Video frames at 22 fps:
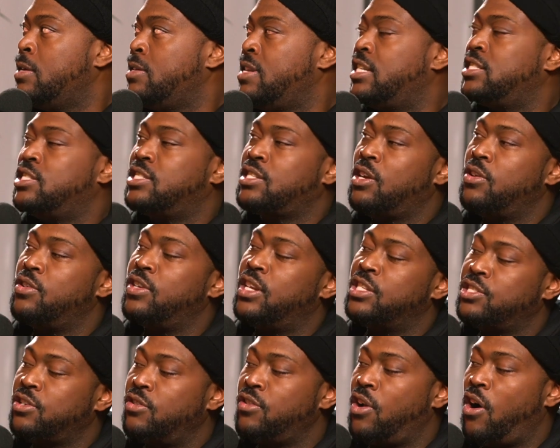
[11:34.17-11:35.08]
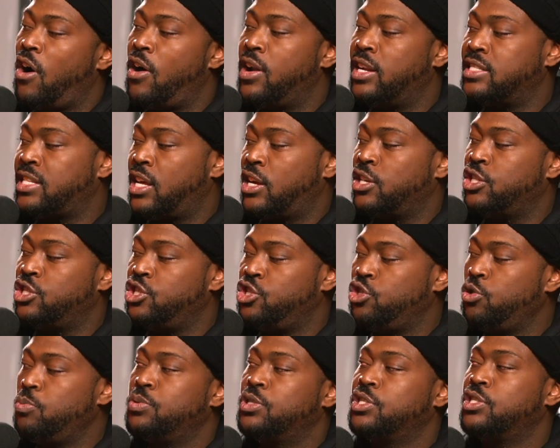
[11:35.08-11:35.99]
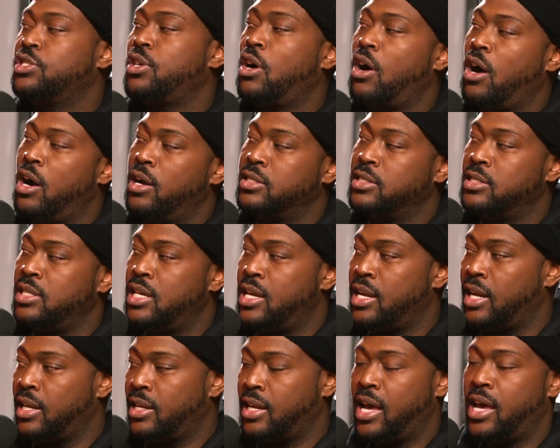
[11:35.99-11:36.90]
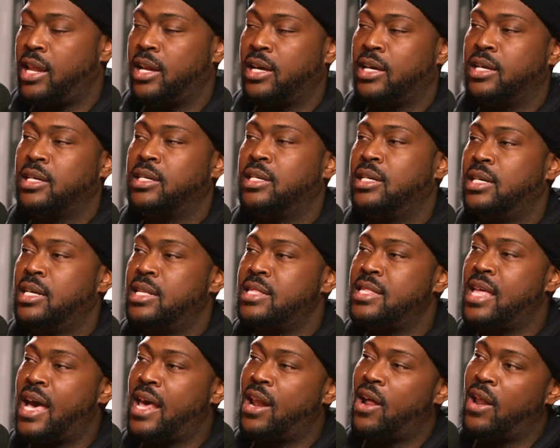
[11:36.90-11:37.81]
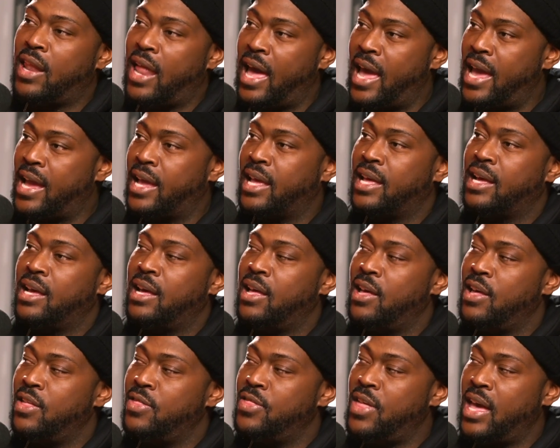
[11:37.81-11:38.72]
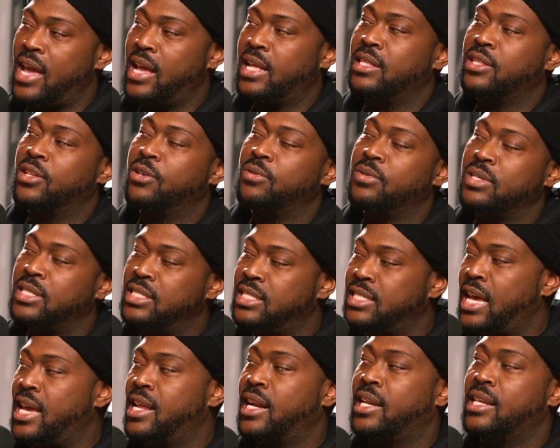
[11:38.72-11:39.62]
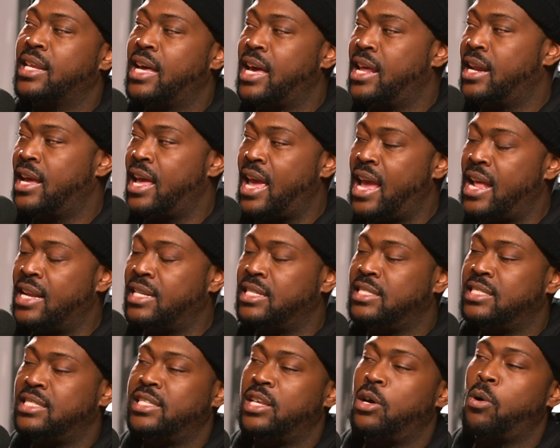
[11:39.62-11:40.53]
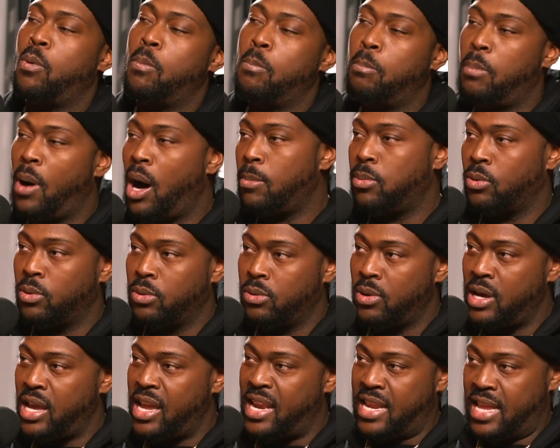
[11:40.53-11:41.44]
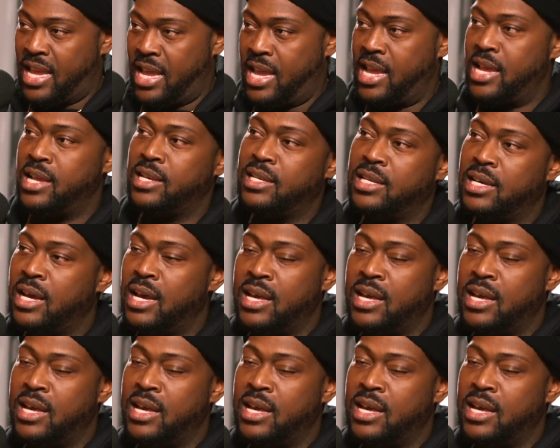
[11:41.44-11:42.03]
There's certain artists that are superstars in Atlanta that are like they can literally stay in Atlanta and still bubble and eat.